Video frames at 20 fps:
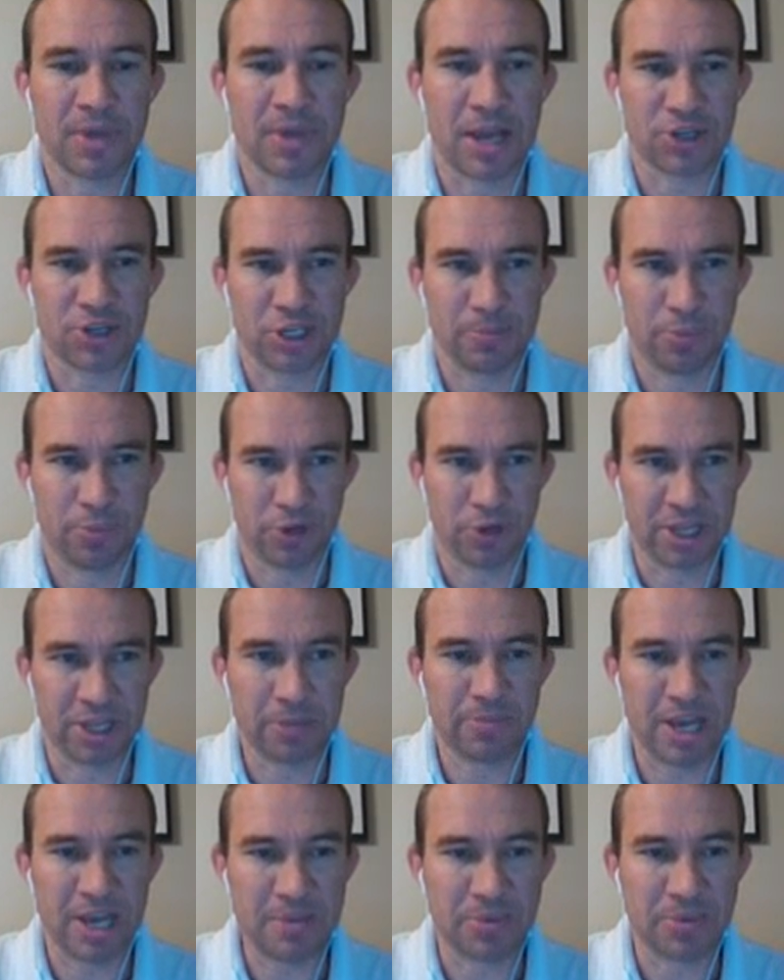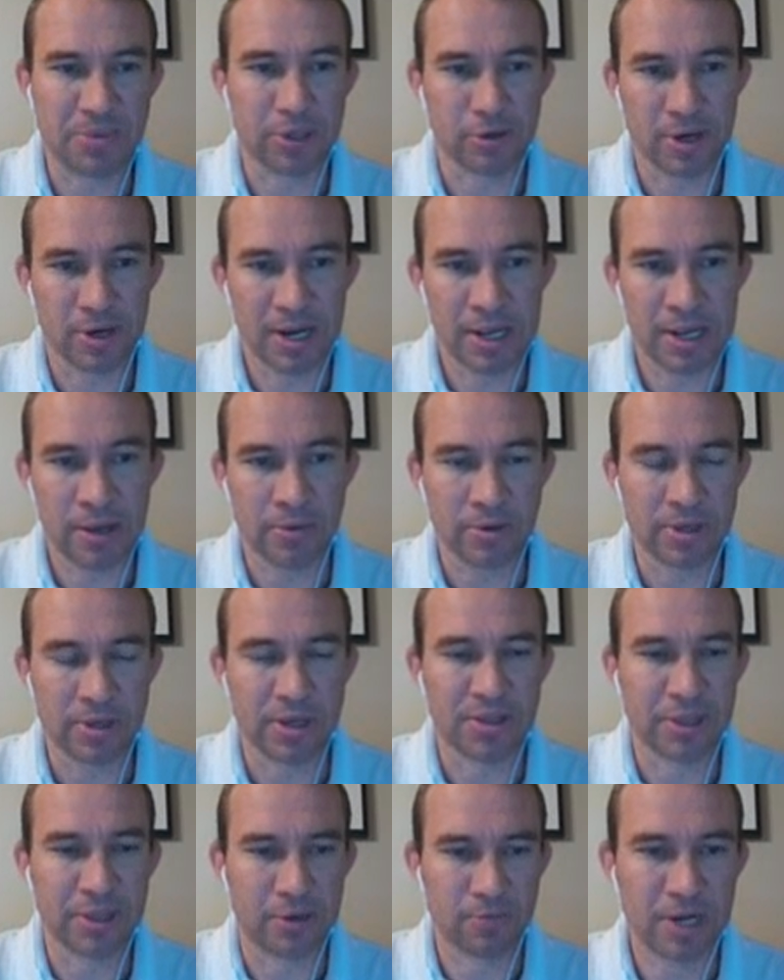actually putting the pipe in the ground,
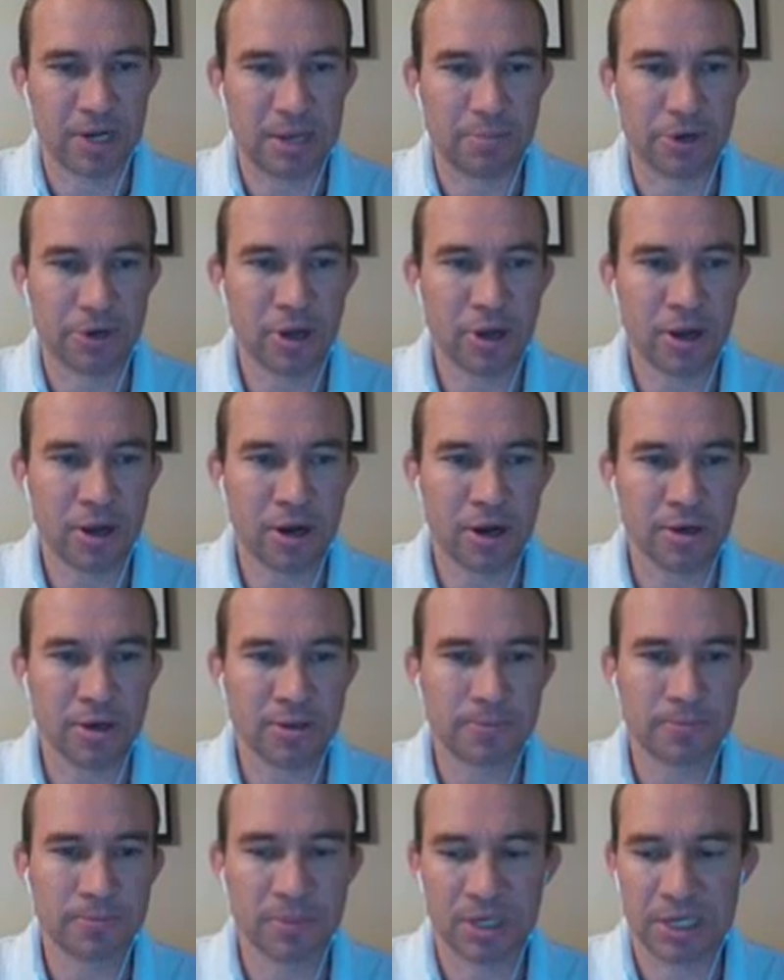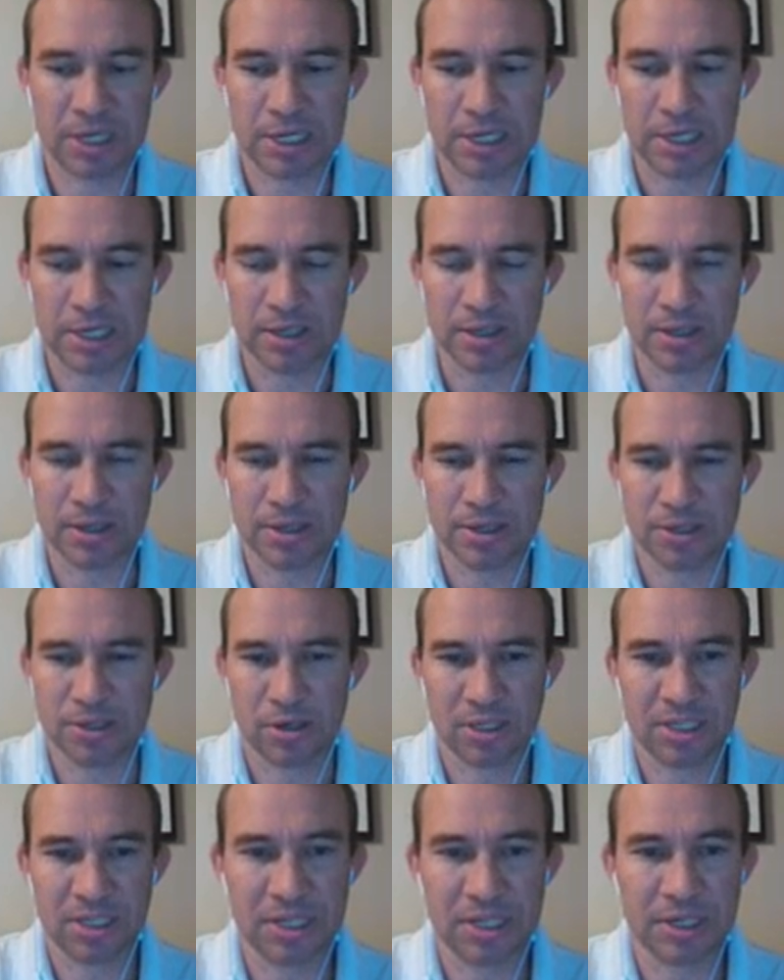and then Rob Bernard is
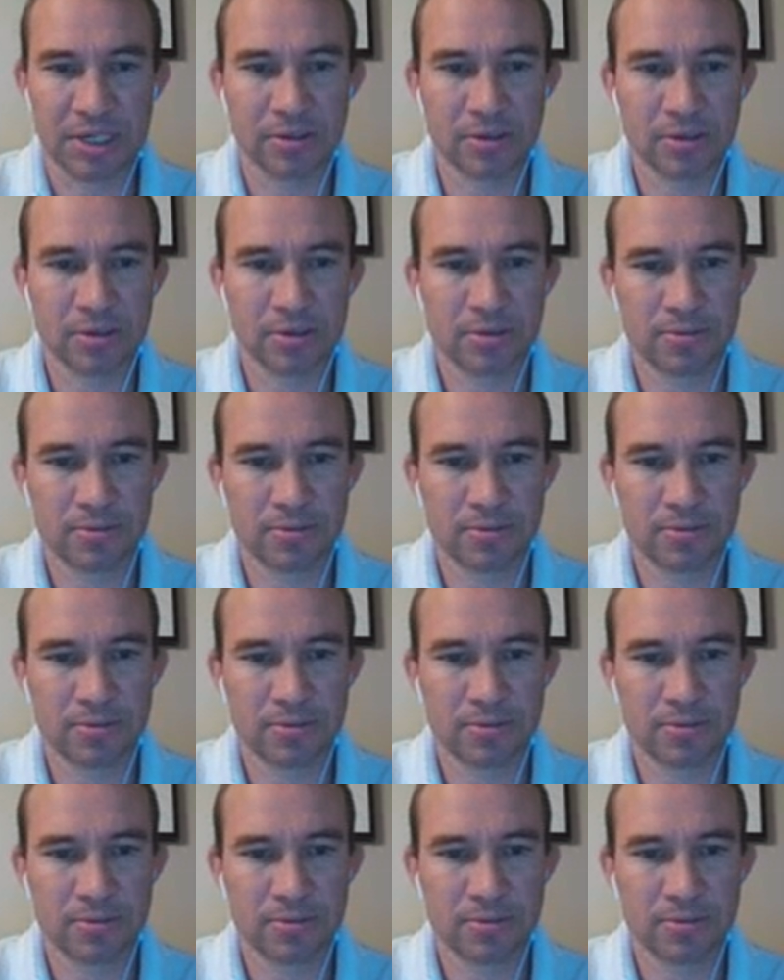our lead